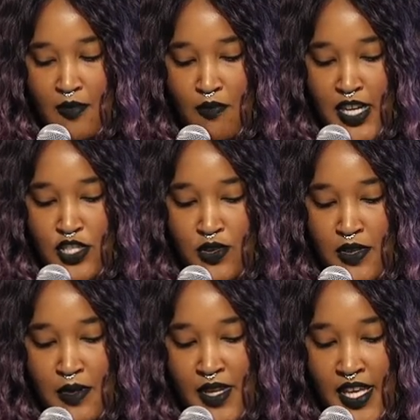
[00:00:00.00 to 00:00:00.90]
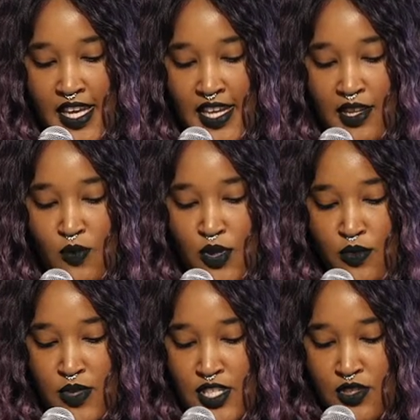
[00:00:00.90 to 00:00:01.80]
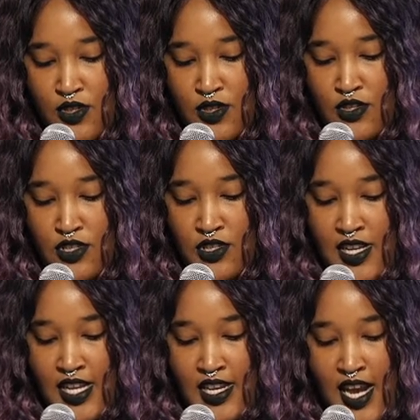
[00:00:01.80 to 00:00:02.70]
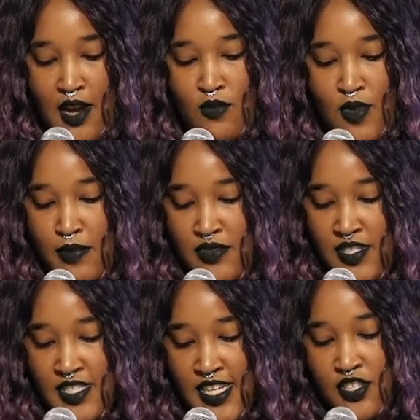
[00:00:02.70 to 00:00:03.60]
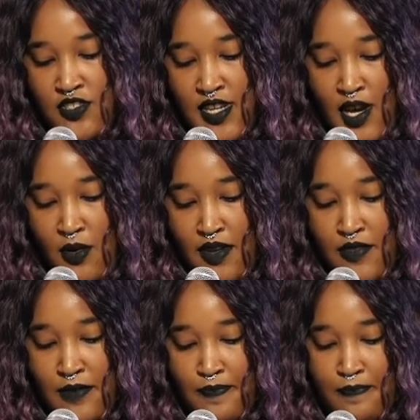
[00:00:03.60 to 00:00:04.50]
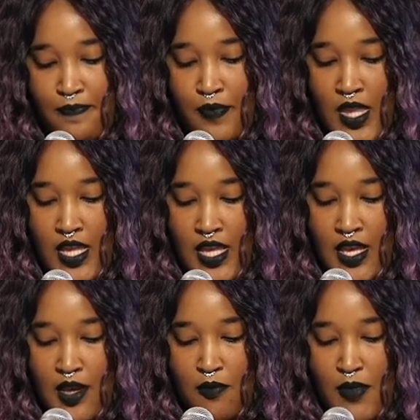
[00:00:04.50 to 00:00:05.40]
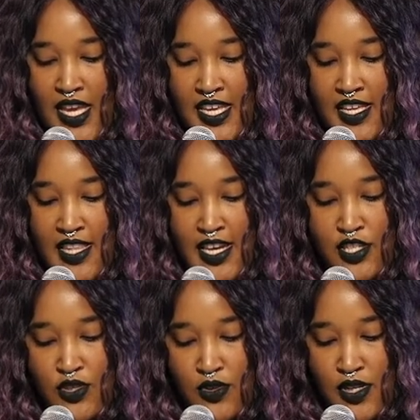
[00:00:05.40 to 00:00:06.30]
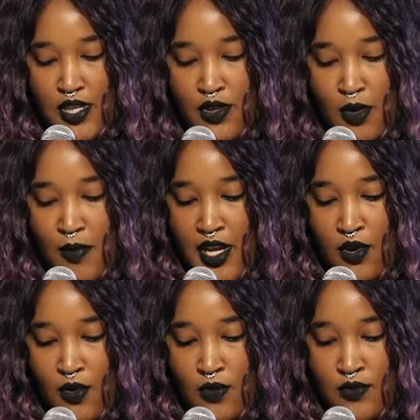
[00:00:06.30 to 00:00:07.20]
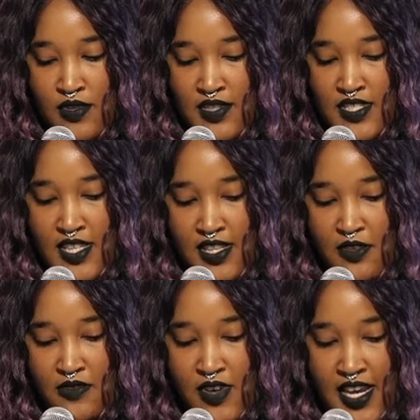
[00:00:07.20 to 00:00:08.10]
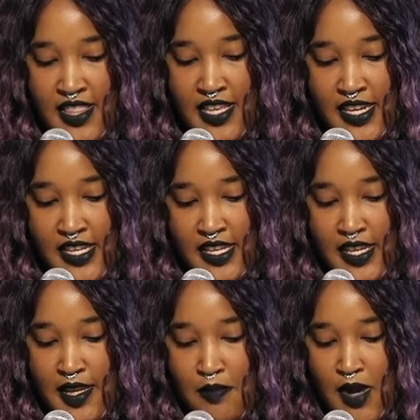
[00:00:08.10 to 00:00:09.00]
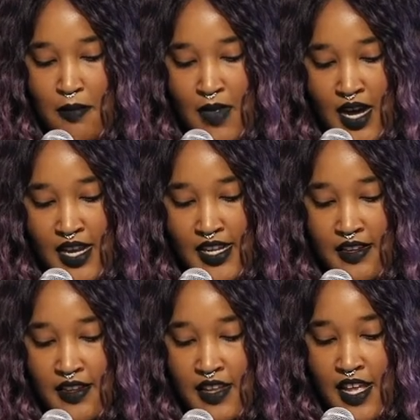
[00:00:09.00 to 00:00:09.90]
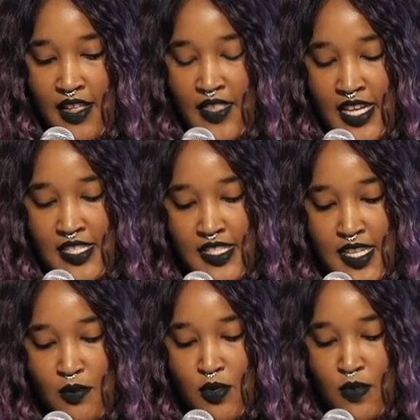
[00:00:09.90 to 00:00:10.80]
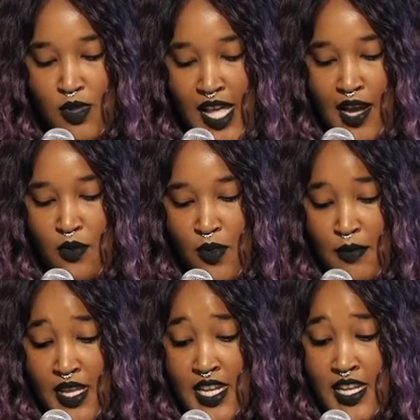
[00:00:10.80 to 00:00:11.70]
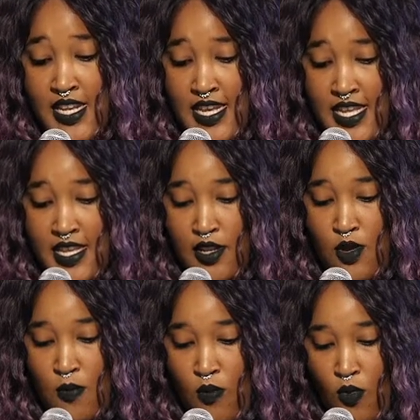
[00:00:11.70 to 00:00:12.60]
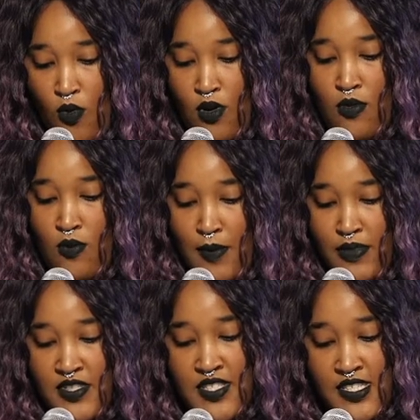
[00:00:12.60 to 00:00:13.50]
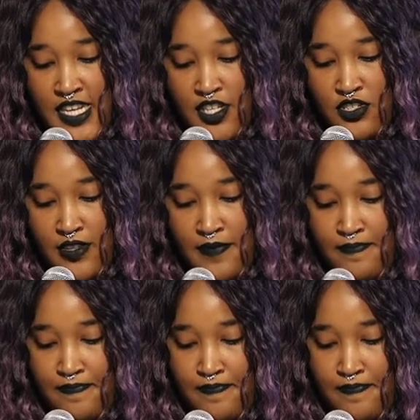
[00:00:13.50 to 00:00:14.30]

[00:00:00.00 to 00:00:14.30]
My journey began with research and not representation, however. Making that journey on my own solidified the idea in my mind that disabled Black women need more representation.